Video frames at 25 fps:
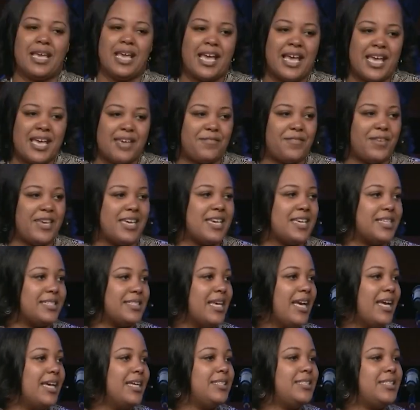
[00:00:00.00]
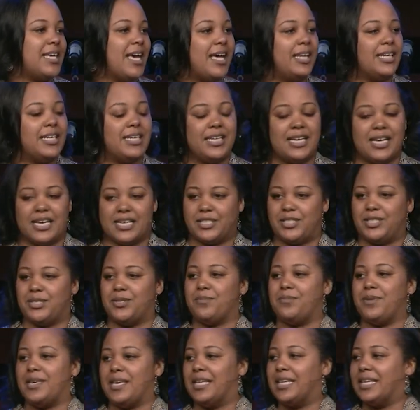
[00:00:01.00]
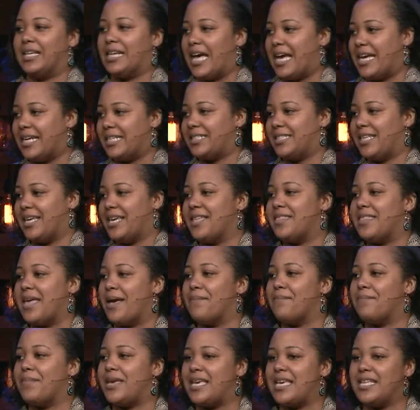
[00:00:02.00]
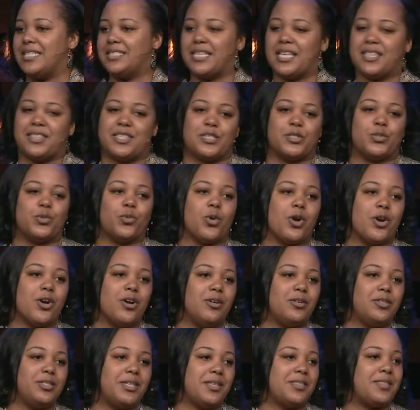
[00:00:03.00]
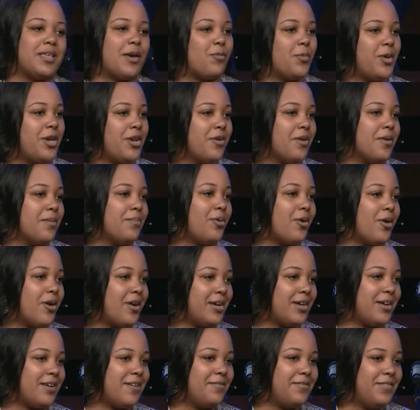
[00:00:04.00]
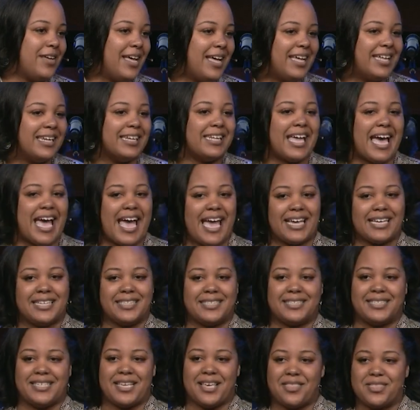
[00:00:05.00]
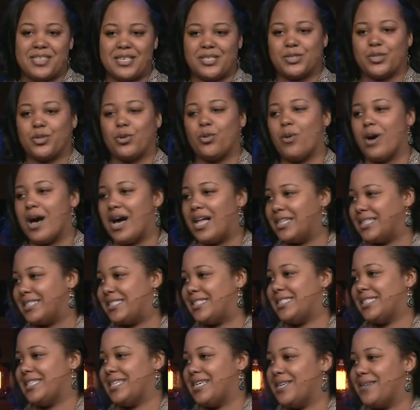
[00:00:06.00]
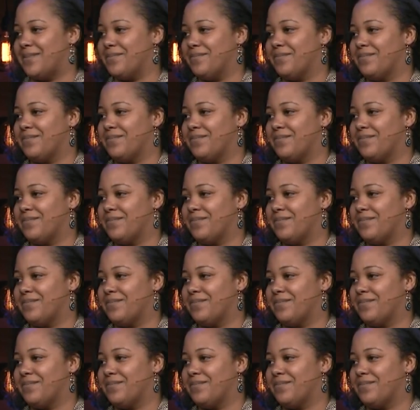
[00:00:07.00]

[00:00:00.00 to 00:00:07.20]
If he is telling us to be a light, that means that this world that we are a part of lacks this quality.